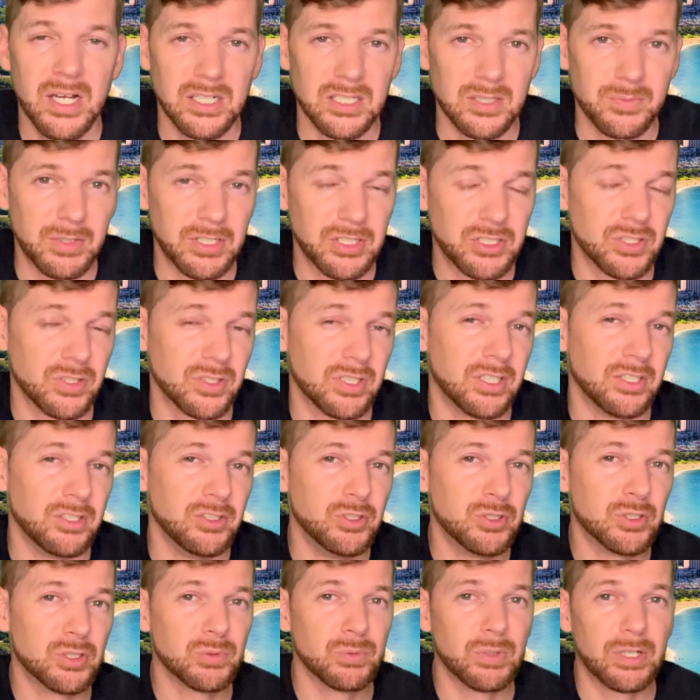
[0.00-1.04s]
to make sure that
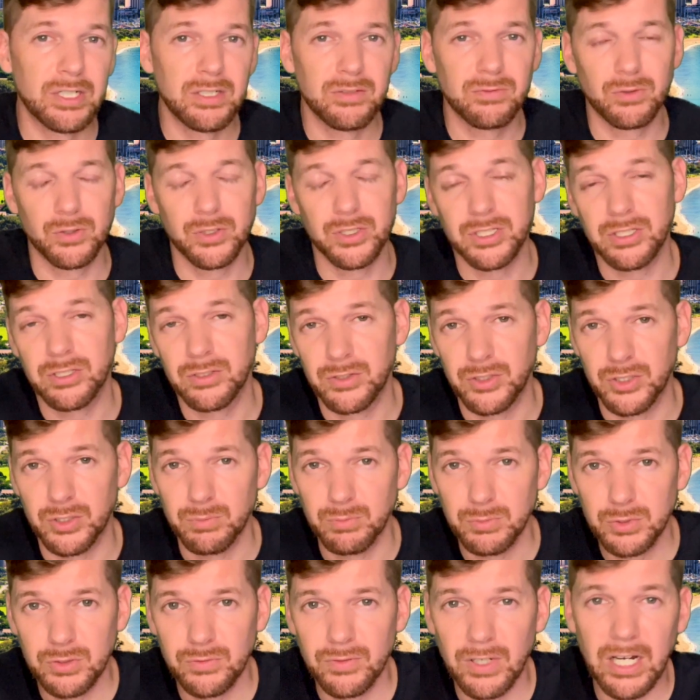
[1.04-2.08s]
you're ready for either your
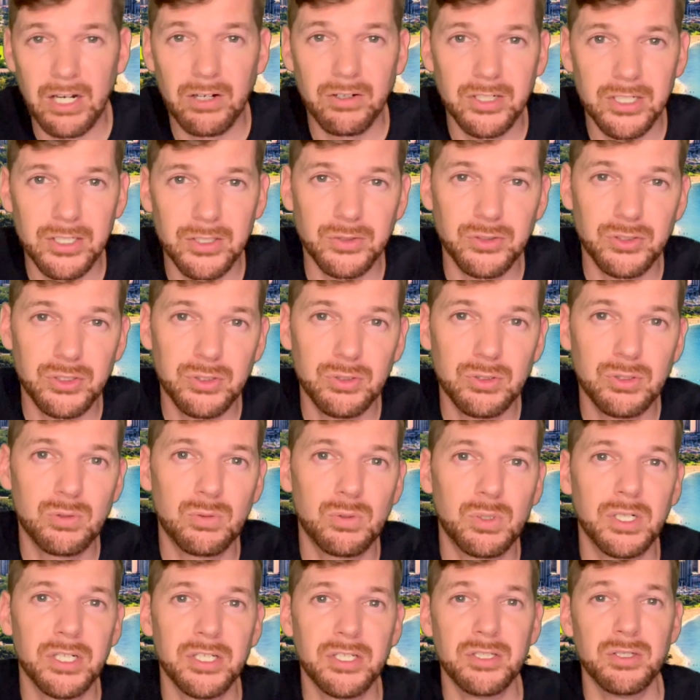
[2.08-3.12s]
move out here to
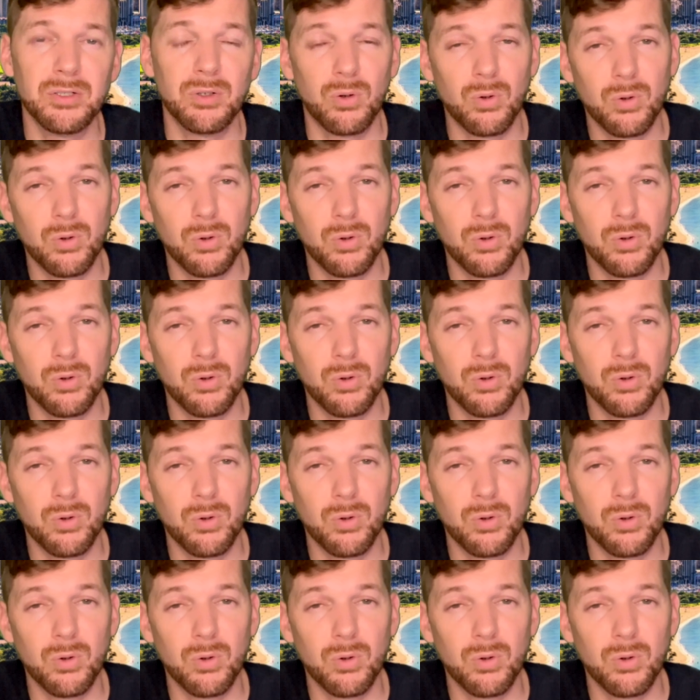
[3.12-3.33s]
Hawaii